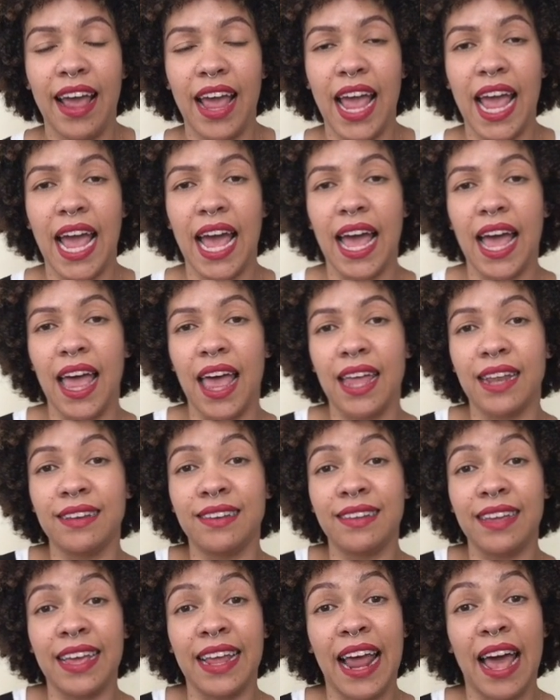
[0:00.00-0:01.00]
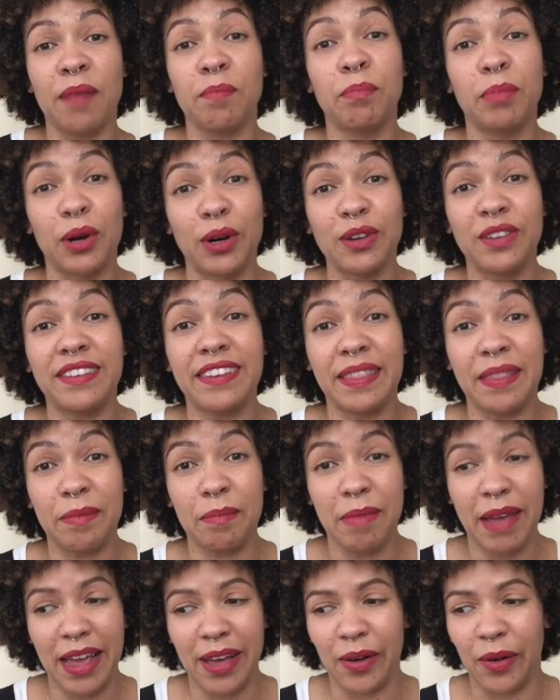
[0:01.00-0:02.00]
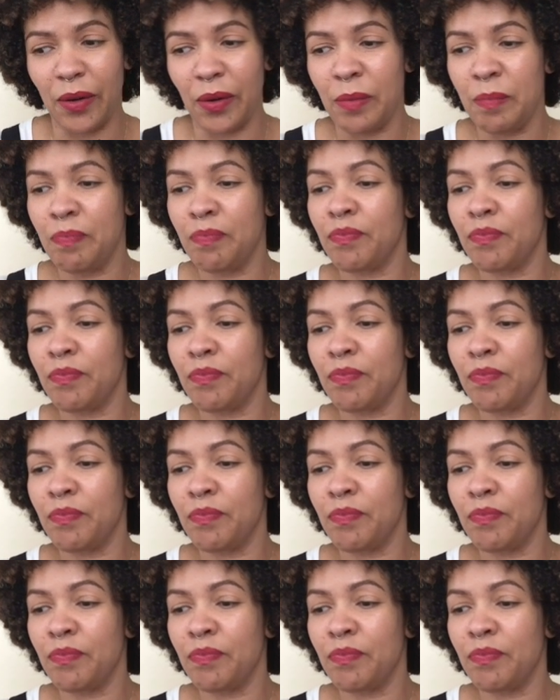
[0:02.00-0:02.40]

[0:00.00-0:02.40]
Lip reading: and it had burst in the mail.